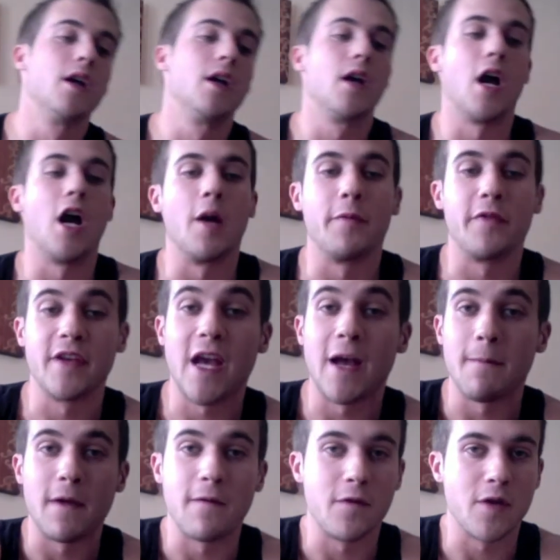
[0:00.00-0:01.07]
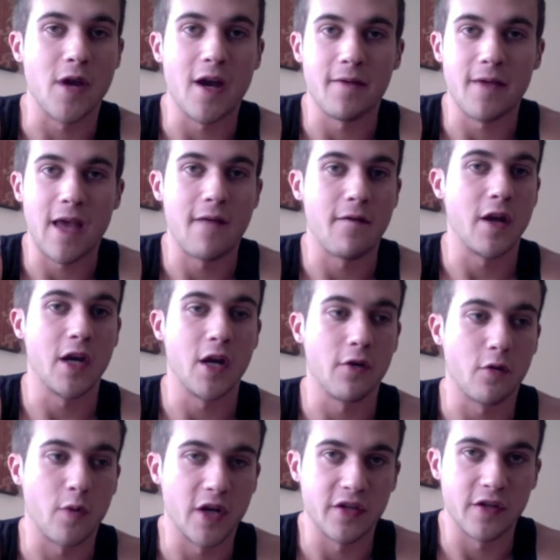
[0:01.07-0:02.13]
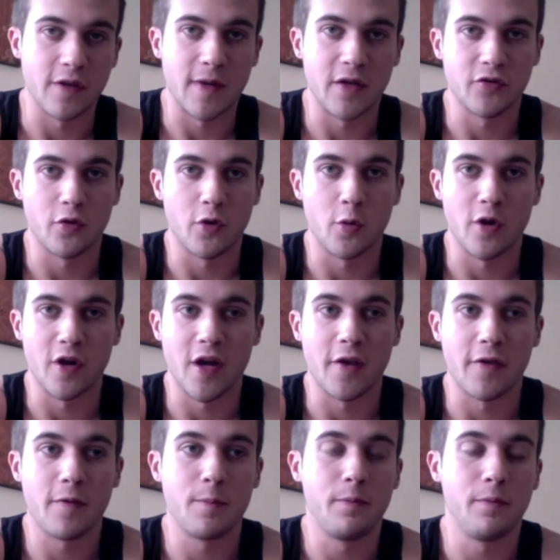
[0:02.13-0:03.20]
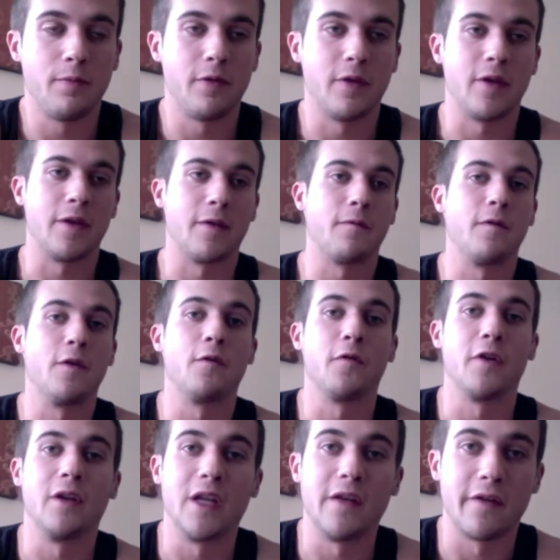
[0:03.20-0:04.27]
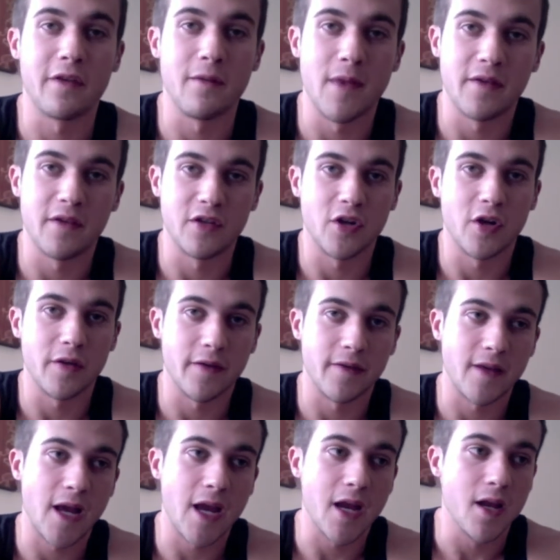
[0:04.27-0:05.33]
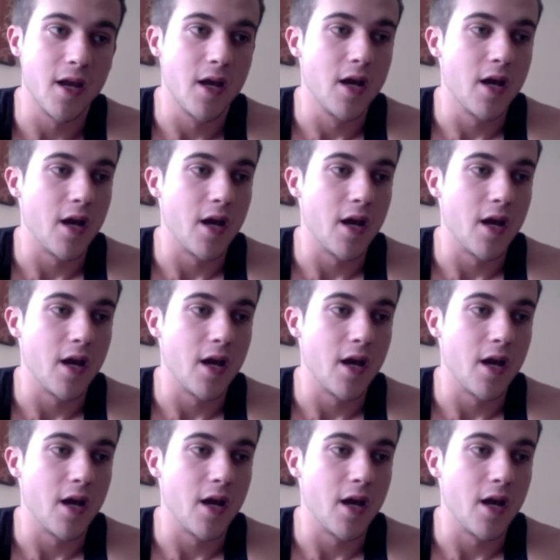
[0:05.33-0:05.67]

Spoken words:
So yeah, if you guys have any other questions about shoulder workouts, please feel free to leave us a message on the site.